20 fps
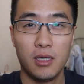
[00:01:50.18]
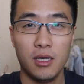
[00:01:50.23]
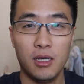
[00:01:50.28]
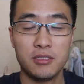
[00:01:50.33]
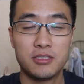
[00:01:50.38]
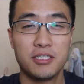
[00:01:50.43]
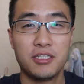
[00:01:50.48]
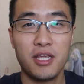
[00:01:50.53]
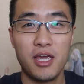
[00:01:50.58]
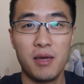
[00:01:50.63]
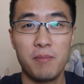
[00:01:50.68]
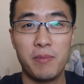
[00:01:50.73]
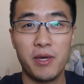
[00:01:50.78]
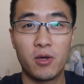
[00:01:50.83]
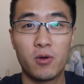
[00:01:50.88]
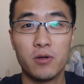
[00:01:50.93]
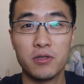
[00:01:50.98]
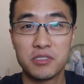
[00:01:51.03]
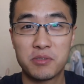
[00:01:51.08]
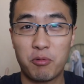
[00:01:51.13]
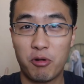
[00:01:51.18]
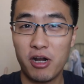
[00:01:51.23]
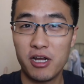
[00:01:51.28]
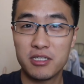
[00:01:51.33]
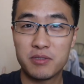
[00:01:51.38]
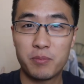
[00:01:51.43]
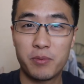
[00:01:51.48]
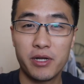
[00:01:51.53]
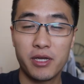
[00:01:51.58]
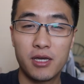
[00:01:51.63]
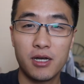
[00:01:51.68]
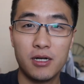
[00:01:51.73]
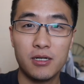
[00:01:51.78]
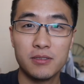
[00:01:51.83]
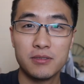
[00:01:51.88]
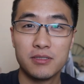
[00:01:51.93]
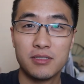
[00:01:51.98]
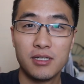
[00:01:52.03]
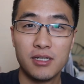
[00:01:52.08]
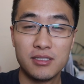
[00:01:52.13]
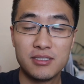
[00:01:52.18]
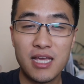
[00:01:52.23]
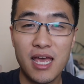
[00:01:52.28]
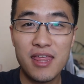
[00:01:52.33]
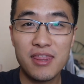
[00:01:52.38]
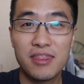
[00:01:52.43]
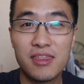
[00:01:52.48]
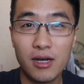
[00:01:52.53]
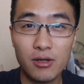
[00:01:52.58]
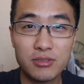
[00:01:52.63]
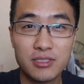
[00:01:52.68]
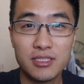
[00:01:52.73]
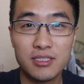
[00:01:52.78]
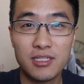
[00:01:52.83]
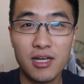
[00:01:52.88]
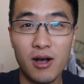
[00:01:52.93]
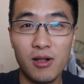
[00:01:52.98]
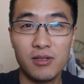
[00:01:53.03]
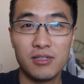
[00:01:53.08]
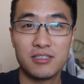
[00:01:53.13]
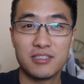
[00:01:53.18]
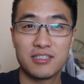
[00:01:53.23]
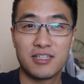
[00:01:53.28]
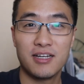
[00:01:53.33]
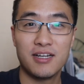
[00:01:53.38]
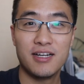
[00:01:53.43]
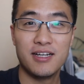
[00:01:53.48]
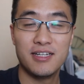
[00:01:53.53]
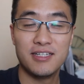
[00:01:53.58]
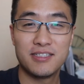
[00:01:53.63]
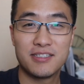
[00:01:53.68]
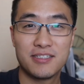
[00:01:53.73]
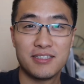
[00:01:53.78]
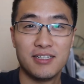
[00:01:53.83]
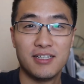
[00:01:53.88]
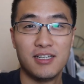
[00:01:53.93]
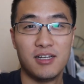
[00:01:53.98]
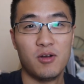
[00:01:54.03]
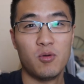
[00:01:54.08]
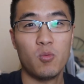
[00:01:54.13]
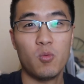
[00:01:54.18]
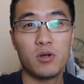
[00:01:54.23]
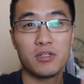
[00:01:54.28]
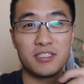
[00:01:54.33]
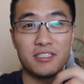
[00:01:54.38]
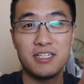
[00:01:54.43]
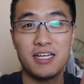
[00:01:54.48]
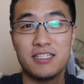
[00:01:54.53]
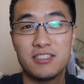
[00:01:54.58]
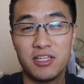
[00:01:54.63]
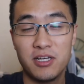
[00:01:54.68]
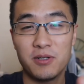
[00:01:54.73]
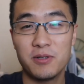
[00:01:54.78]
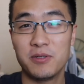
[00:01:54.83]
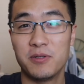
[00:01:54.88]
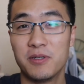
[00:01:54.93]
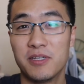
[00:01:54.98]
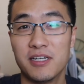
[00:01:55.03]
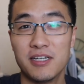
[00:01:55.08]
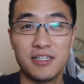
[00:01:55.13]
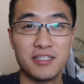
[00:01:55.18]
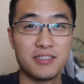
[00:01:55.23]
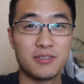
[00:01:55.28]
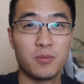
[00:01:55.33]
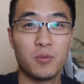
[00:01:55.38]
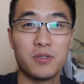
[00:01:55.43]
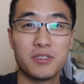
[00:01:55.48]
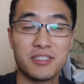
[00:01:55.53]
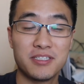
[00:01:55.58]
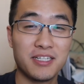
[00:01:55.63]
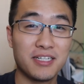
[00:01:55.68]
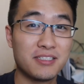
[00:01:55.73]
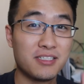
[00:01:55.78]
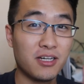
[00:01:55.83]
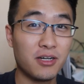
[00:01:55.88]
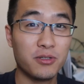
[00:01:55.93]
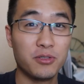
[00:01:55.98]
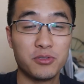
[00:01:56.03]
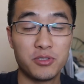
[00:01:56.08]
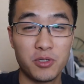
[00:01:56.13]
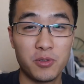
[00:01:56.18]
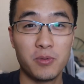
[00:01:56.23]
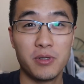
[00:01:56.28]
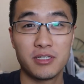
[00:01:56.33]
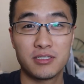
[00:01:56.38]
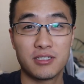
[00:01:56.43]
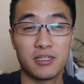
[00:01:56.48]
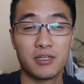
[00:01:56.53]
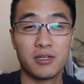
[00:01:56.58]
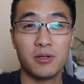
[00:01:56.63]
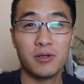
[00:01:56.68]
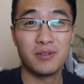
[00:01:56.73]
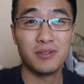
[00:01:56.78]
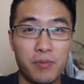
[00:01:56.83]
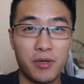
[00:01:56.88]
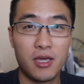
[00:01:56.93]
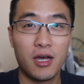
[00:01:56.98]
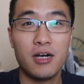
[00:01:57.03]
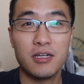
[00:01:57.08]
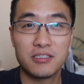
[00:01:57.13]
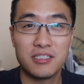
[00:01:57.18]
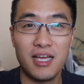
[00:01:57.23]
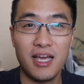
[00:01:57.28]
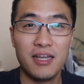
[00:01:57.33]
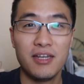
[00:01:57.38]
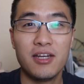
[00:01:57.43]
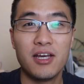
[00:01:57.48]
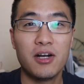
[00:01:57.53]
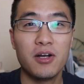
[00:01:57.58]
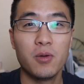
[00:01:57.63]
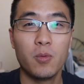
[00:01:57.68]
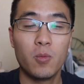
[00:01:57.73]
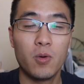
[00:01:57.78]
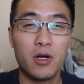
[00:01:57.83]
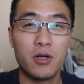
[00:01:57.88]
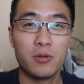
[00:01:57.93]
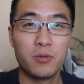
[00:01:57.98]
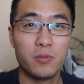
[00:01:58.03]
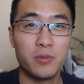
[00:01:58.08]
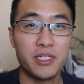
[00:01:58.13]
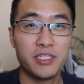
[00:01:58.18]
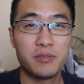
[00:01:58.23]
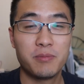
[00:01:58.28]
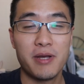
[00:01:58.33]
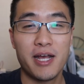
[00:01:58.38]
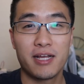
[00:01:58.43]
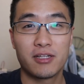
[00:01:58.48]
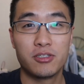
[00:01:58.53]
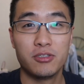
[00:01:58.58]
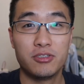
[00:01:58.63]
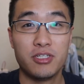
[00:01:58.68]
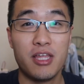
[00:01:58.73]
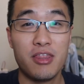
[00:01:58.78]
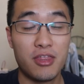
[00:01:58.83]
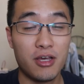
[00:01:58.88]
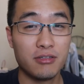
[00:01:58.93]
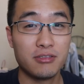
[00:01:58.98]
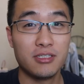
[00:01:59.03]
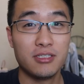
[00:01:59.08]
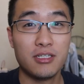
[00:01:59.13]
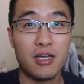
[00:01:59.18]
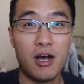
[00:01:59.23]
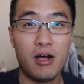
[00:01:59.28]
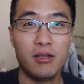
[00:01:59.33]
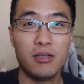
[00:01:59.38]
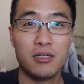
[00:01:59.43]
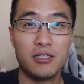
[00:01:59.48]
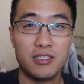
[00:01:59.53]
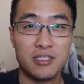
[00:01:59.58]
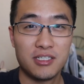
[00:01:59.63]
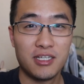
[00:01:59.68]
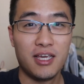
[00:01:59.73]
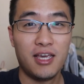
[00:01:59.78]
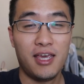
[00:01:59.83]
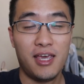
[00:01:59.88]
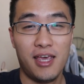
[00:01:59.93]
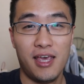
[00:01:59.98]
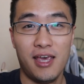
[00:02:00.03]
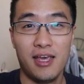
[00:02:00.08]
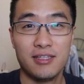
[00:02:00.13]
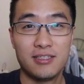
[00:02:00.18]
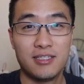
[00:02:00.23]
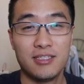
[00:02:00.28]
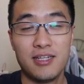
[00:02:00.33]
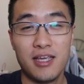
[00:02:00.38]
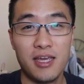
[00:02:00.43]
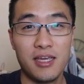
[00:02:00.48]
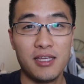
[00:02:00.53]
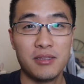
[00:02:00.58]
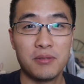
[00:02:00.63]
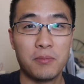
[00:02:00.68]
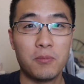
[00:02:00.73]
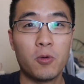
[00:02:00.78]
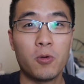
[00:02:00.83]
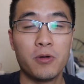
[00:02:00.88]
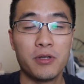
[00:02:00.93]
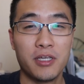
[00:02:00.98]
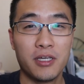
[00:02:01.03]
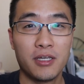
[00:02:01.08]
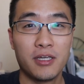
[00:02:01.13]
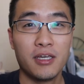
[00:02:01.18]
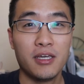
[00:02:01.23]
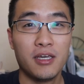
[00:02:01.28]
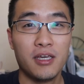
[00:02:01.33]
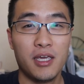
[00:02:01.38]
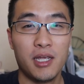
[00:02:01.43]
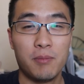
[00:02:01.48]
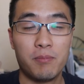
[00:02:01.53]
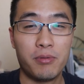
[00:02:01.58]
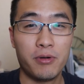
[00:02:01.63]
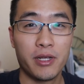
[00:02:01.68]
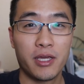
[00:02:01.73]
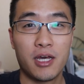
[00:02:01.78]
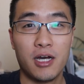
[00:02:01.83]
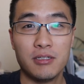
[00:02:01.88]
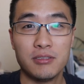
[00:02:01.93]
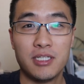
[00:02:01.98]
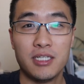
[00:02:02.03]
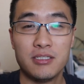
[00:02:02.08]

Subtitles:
And today Bitcoin's price break out $10,000 guys. What did I tell you guys? What did I tell you 2 weeks ago? Because I know it will reach back to $10,000, and today in the morning it break out